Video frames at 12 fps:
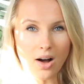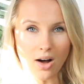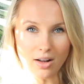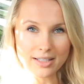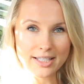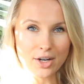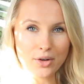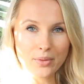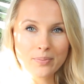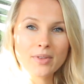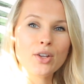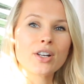Also,
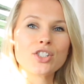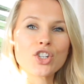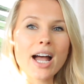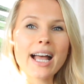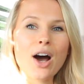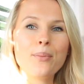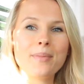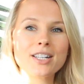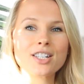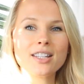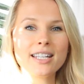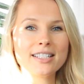you can check out
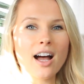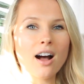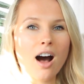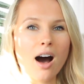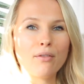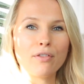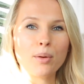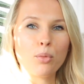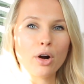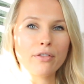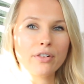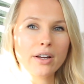missionlean.com for
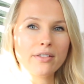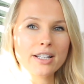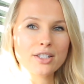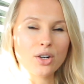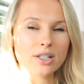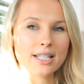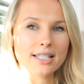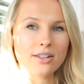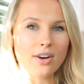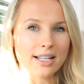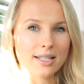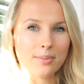more free resources and
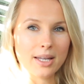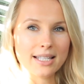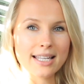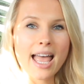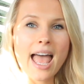recipes,